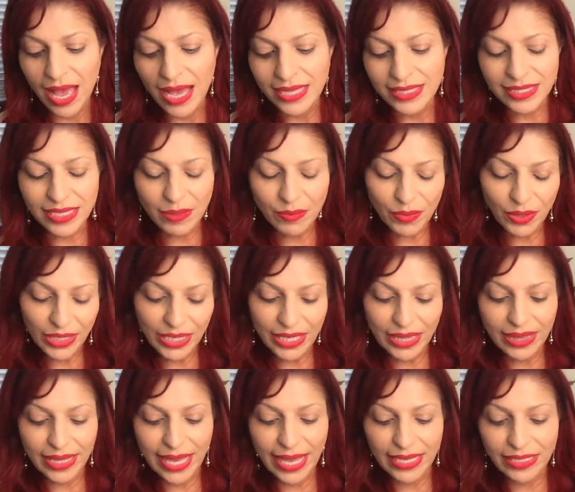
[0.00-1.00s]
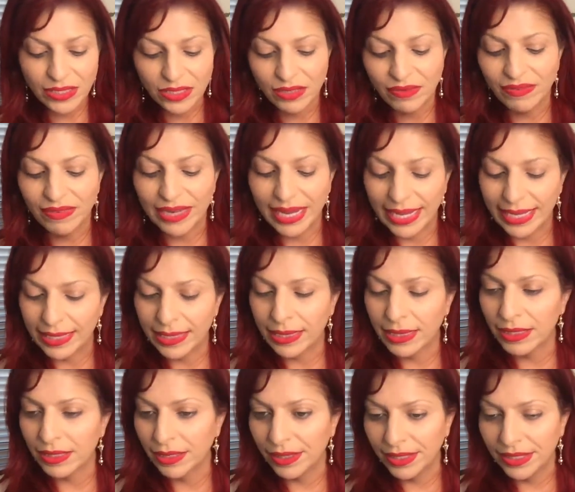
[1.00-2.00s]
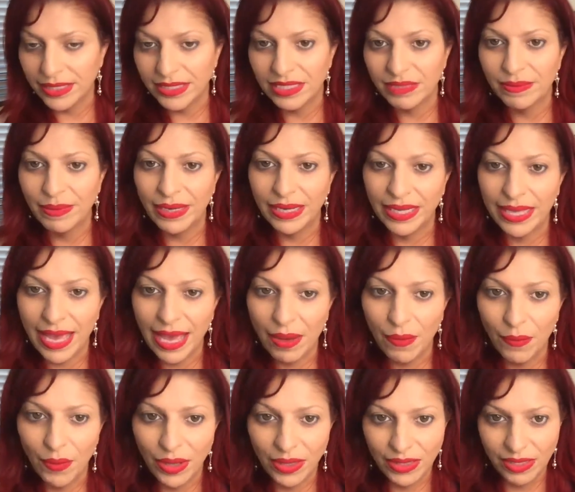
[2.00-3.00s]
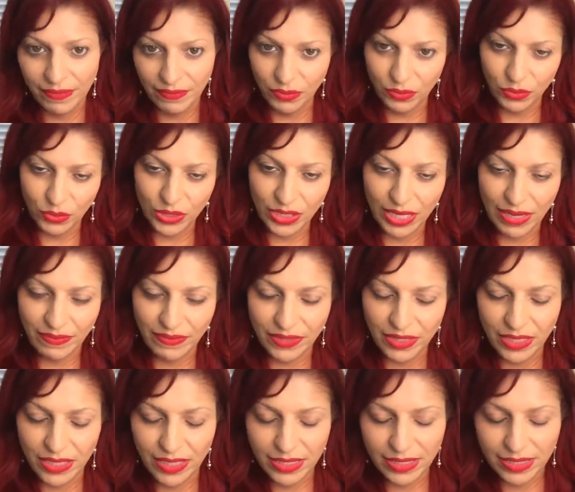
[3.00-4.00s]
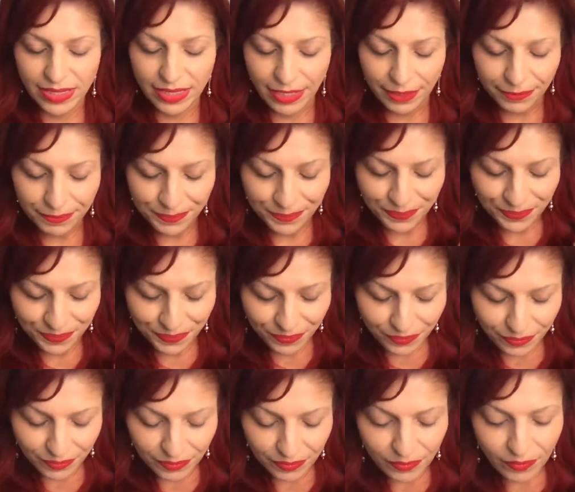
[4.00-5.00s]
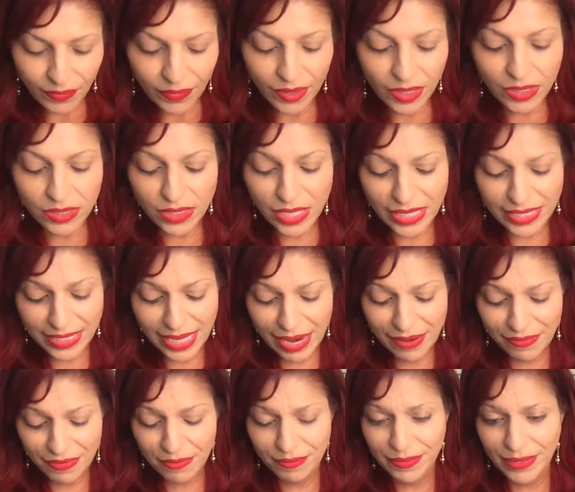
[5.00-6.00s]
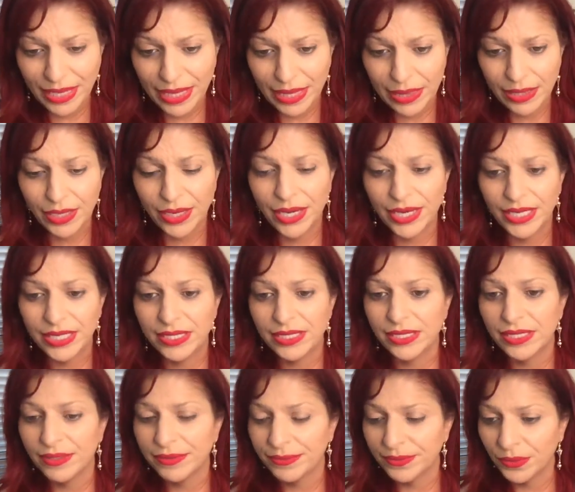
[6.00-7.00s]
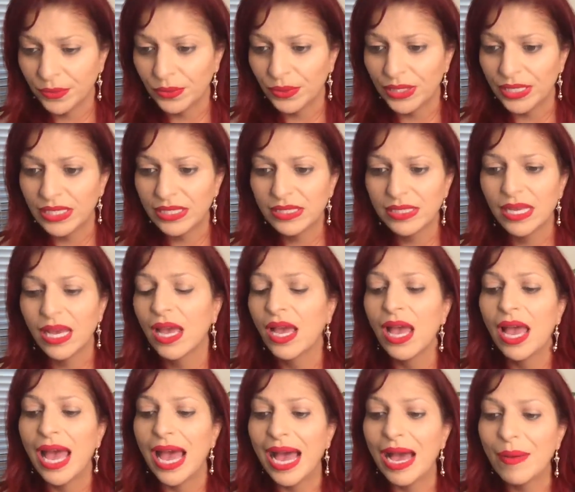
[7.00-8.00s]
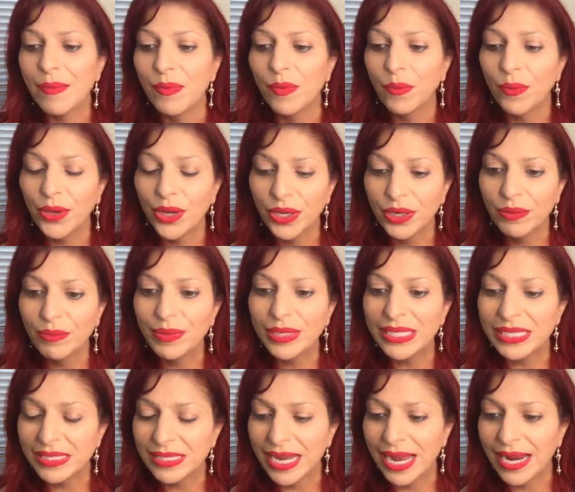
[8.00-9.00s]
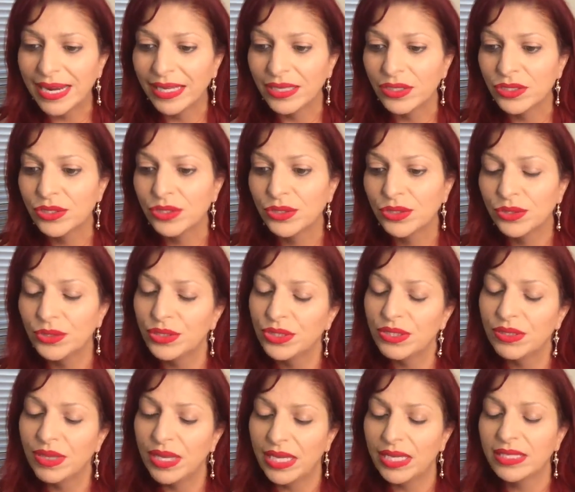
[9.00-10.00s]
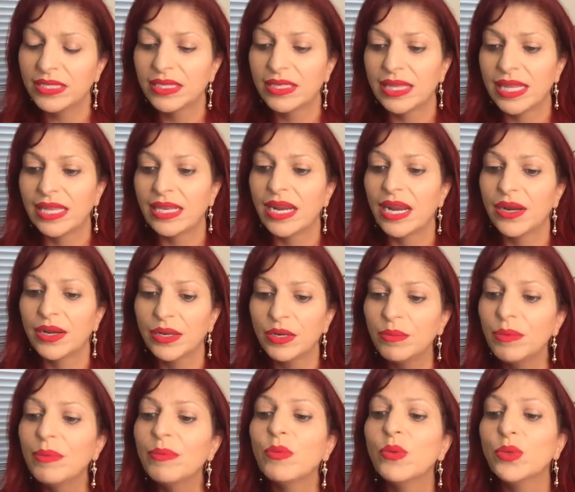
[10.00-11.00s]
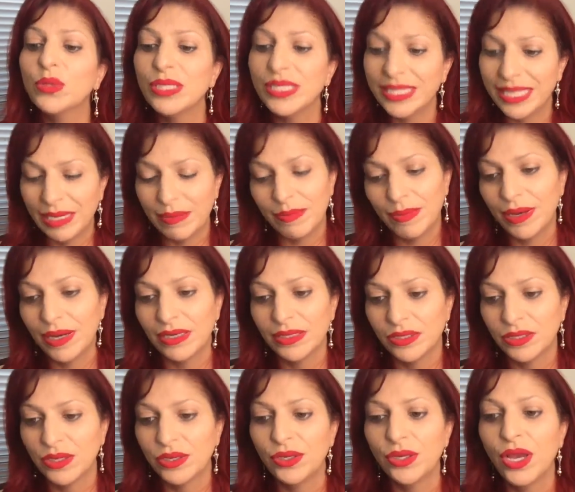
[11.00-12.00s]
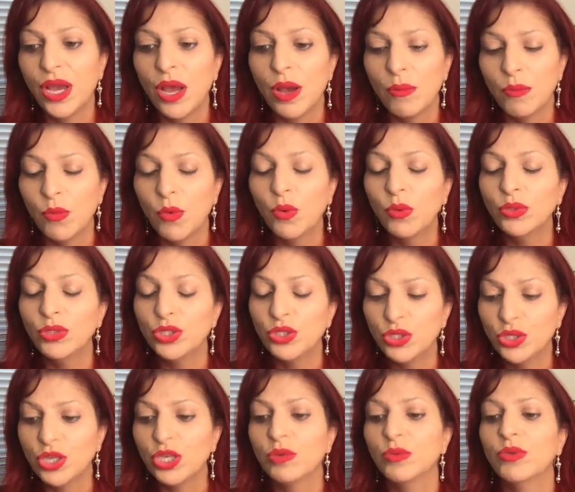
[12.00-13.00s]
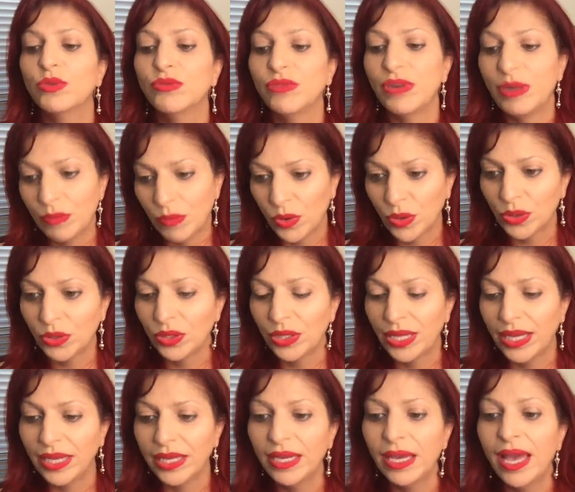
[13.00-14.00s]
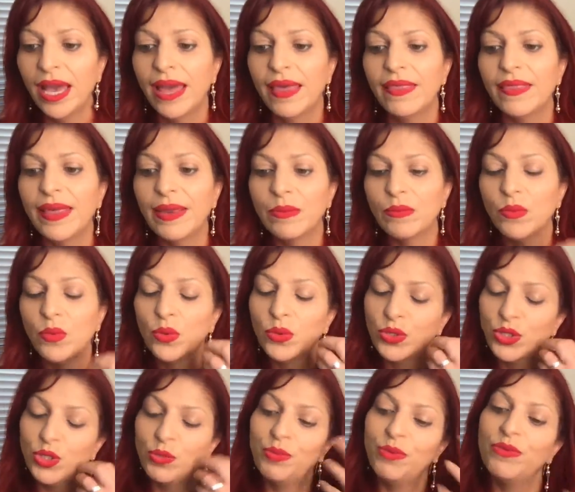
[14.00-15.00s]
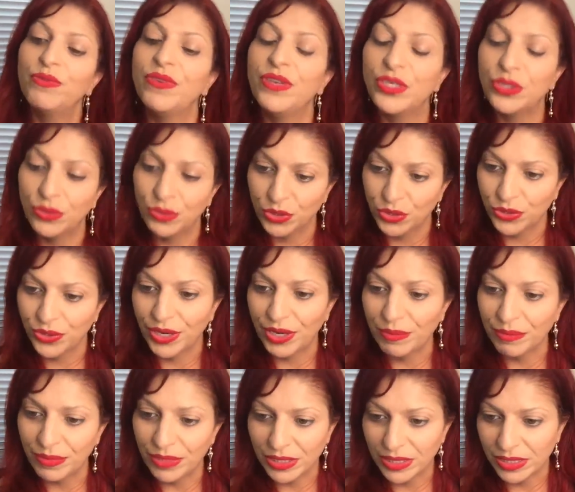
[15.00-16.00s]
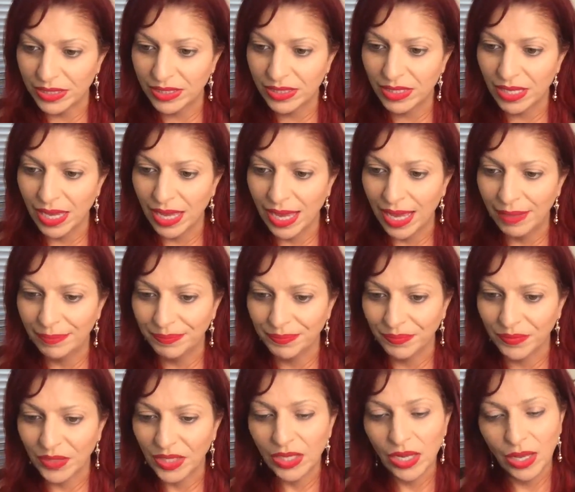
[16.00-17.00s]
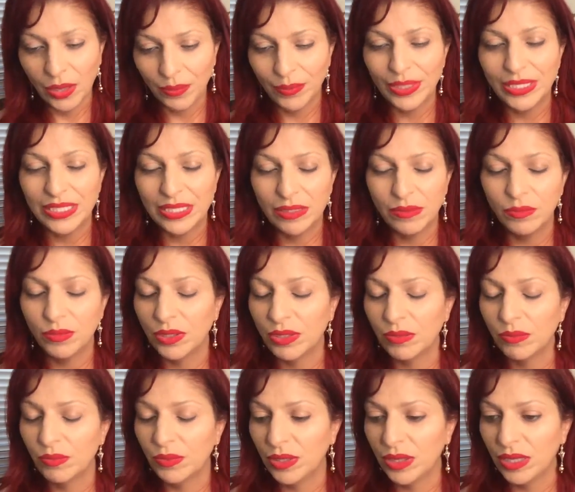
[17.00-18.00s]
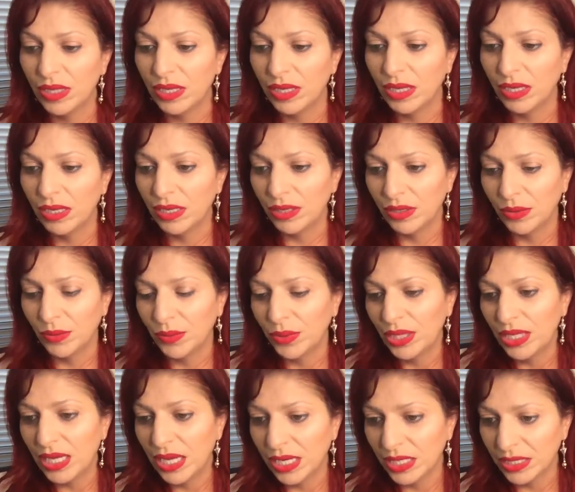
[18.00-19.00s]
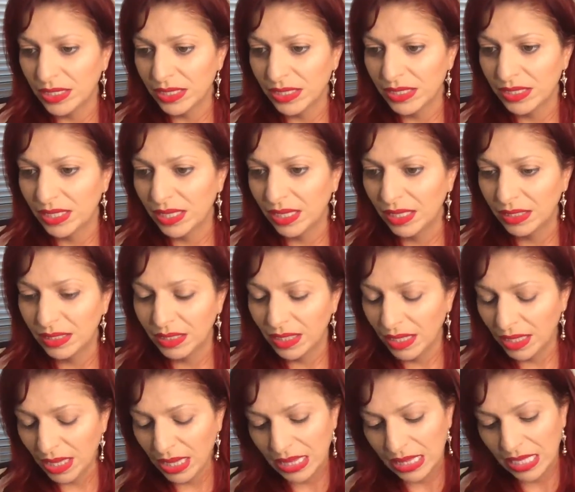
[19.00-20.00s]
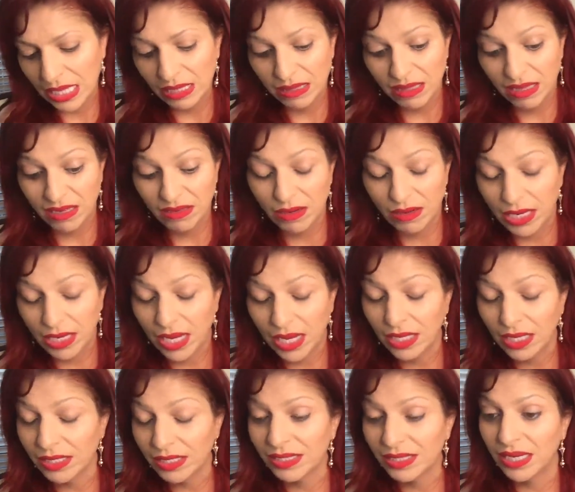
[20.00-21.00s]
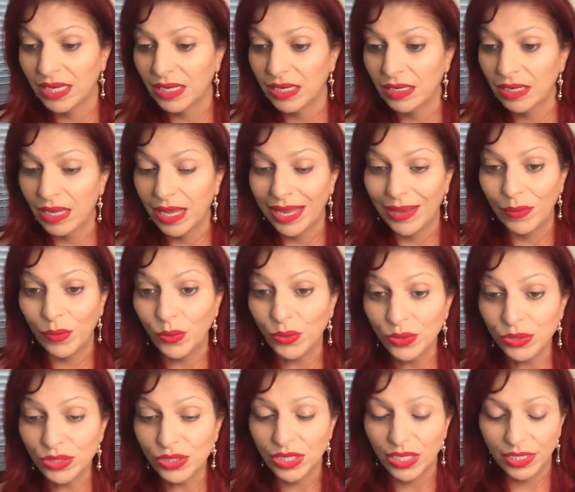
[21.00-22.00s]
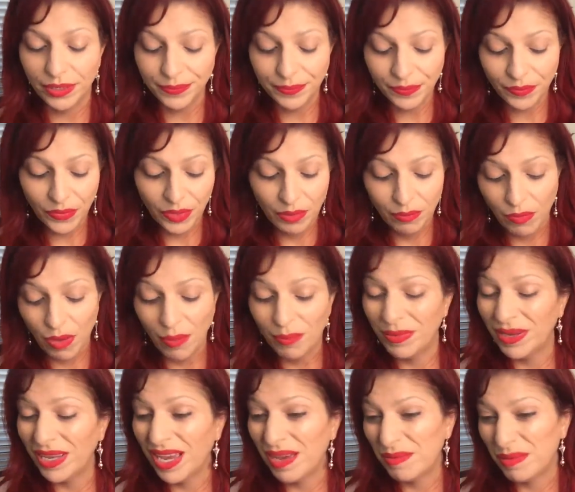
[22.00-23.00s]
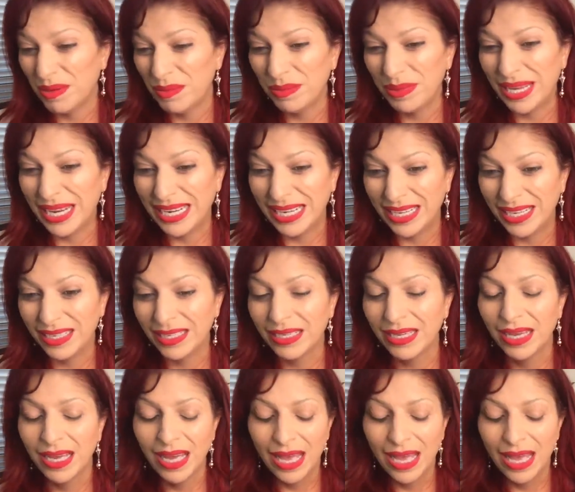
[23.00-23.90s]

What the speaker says: Someone in their sort of late 30s, depending how well they've looked after their skin, so say from their 30s to 40s, we're going to be starting to do things that are a little bit more deeper, so more dermal remodeling than more superficial treatments, like we did with the younger skin. The other thing that a younger skin, all skin, might be epiblading.